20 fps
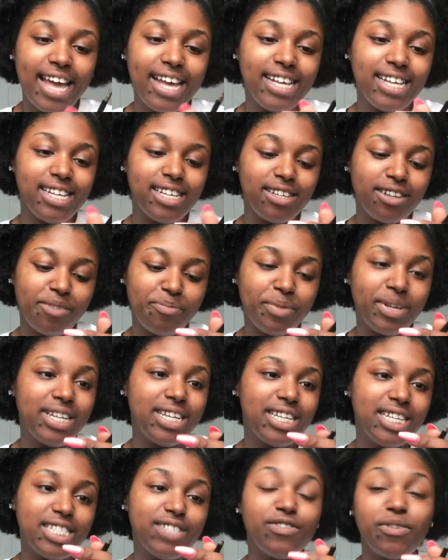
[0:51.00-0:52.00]
it, but
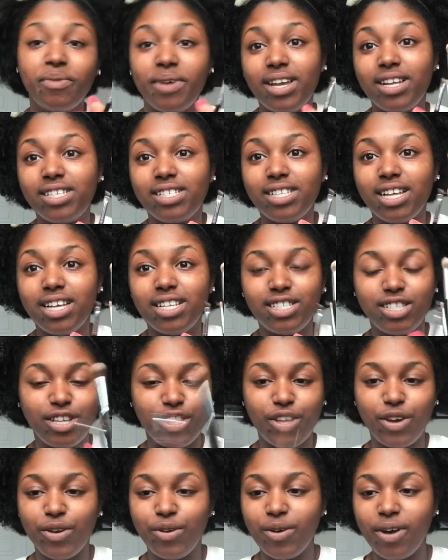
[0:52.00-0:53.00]
it is from
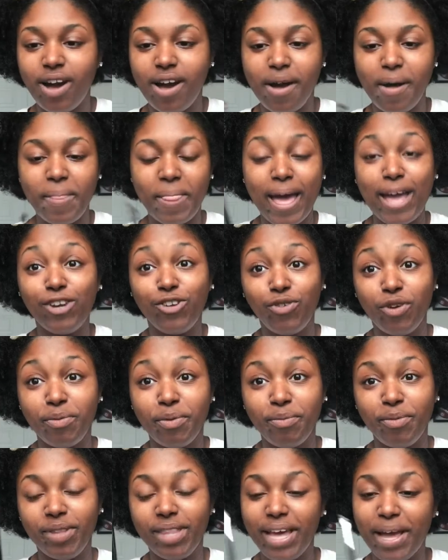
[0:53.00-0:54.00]
Anastasia though. I do
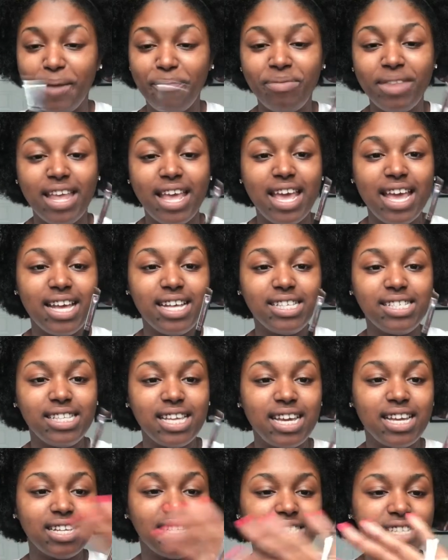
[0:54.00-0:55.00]
remember that it's
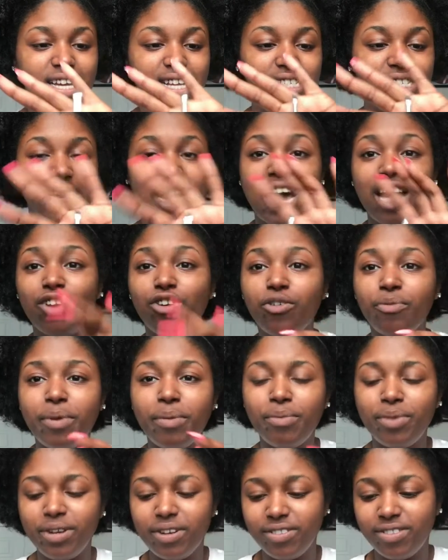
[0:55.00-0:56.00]
the Anastasia. I don't
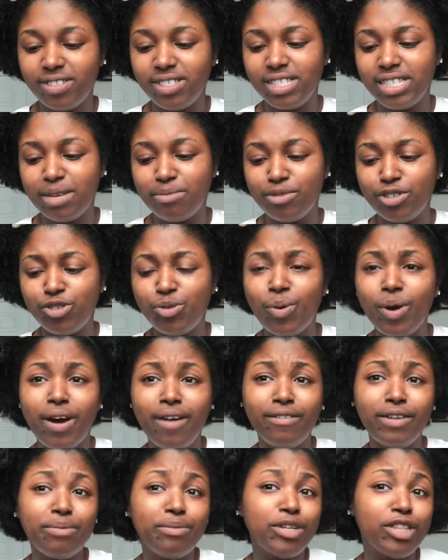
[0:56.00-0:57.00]
remember if it's number
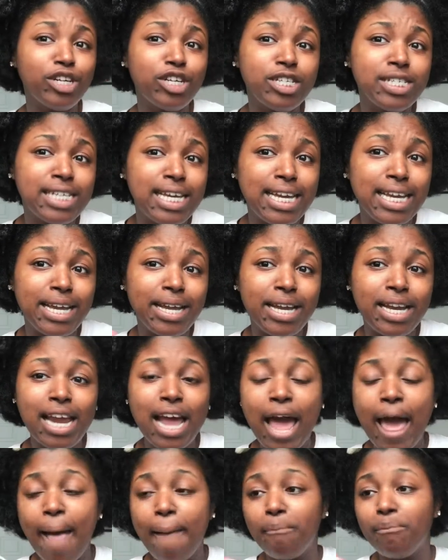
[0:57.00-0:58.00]
12, number 13,
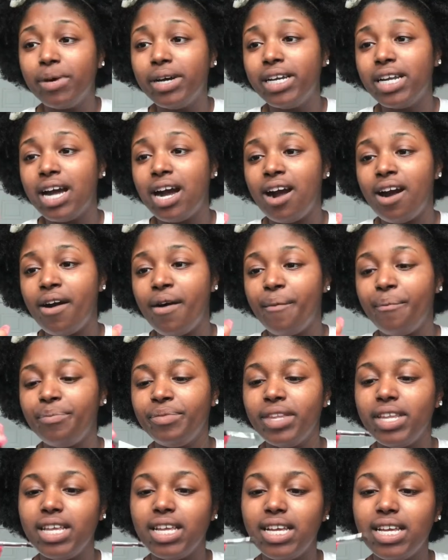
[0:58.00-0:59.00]
but
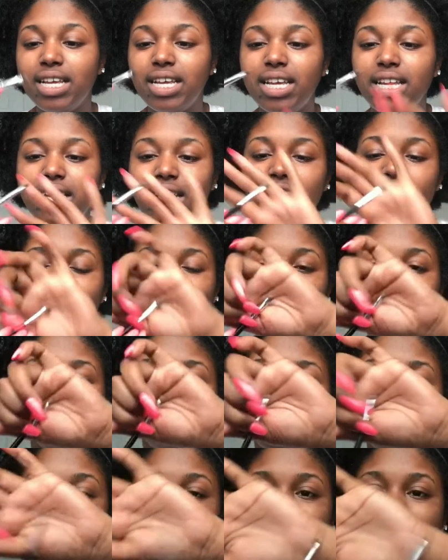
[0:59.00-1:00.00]

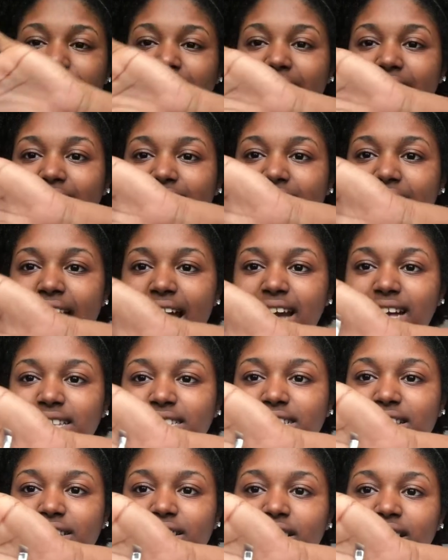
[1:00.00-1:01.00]
on one side it
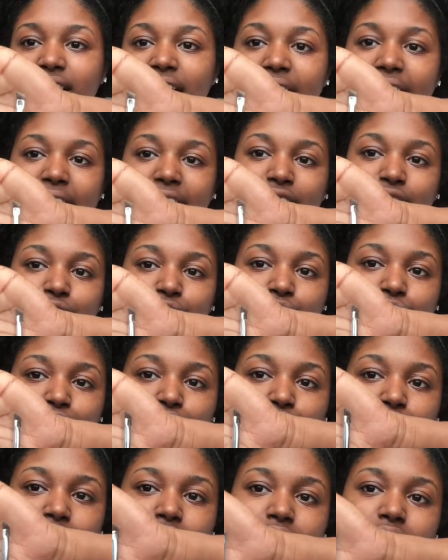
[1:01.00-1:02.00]
has a
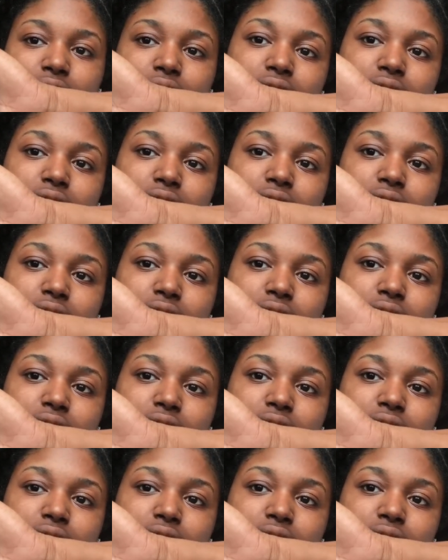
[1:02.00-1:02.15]
angled